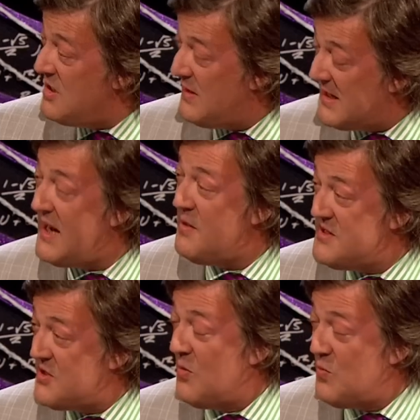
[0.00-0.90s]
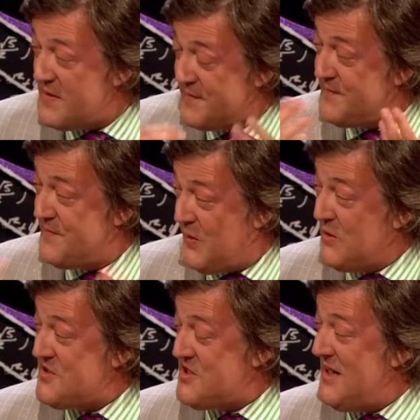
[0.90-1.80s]
it carries on they with a
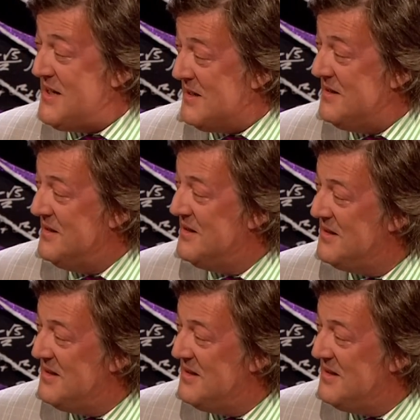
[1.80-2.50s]
false tongue. Well,